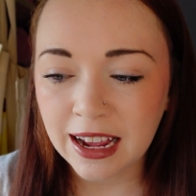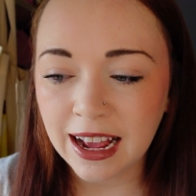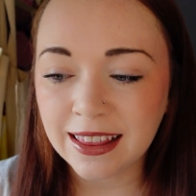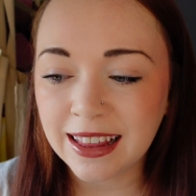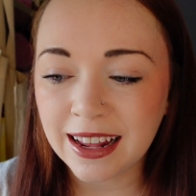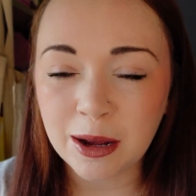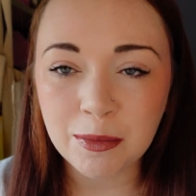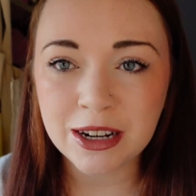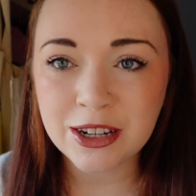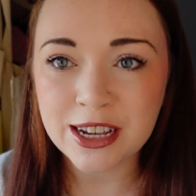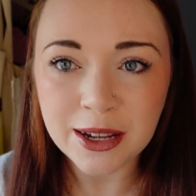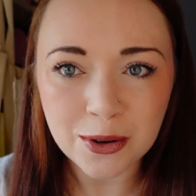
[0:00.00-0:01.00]
And then I'm going
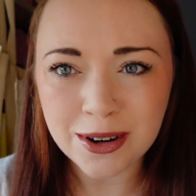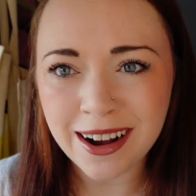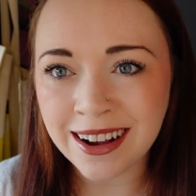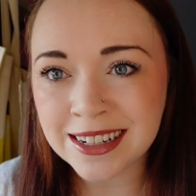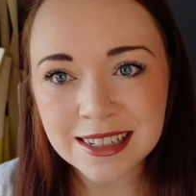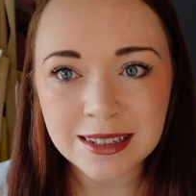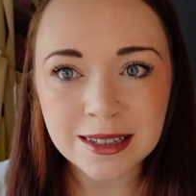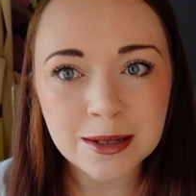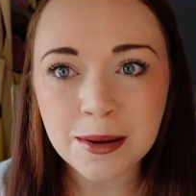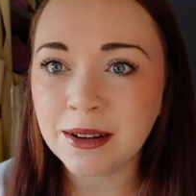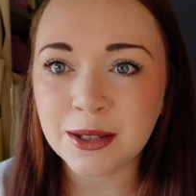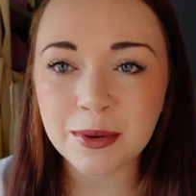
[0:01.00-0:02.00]
to share your guys' as
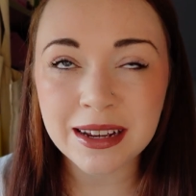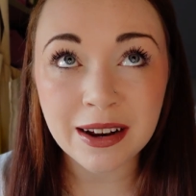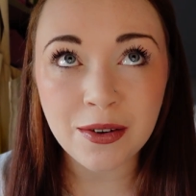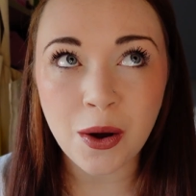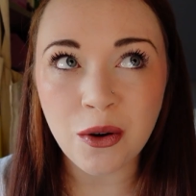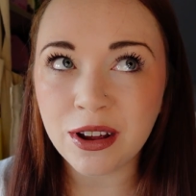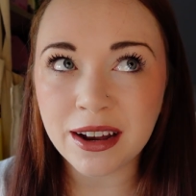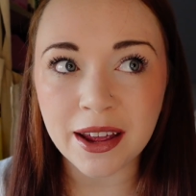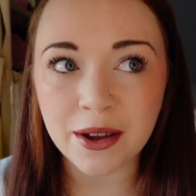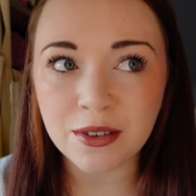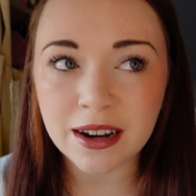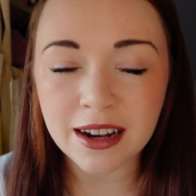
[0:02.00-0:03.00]
well, so we can have a whole
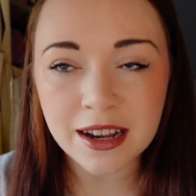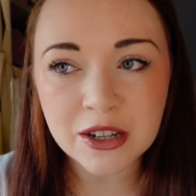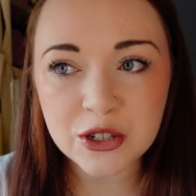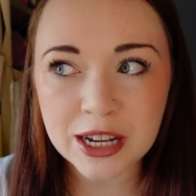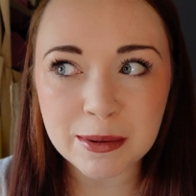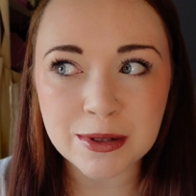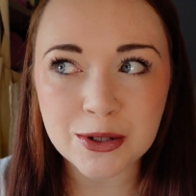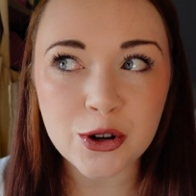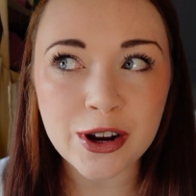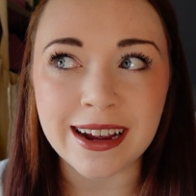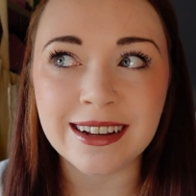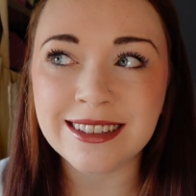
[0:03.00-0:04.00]
video of like Lush tips and
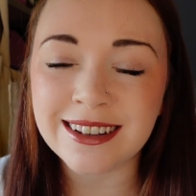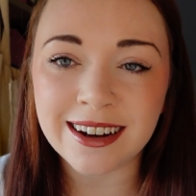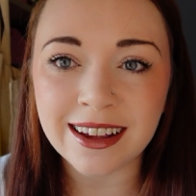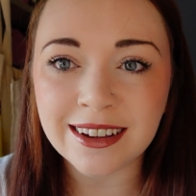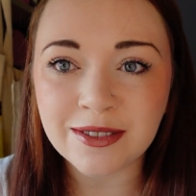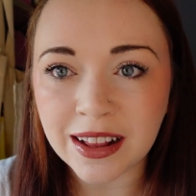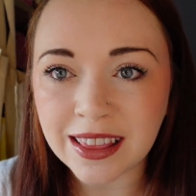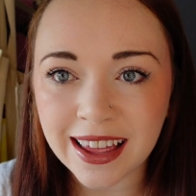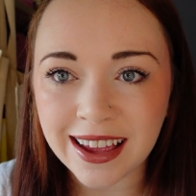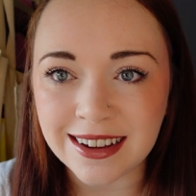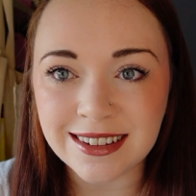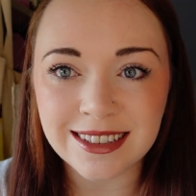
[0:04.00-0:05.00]
tricks and like fun
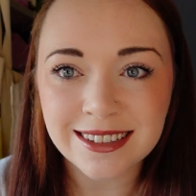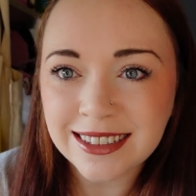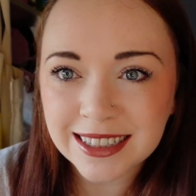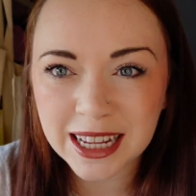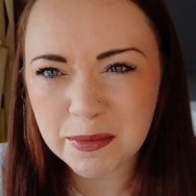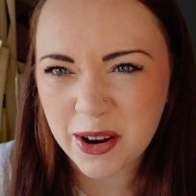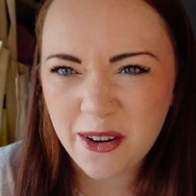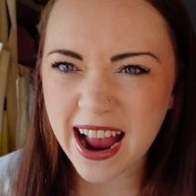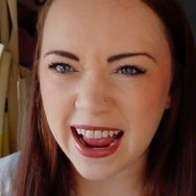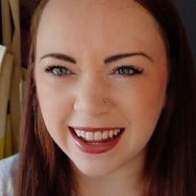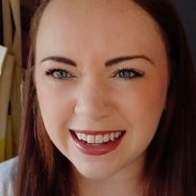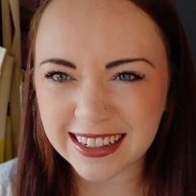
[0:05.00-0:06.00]
things. It's going to be
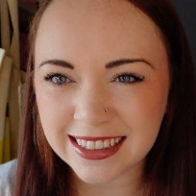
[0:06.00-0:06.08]
great.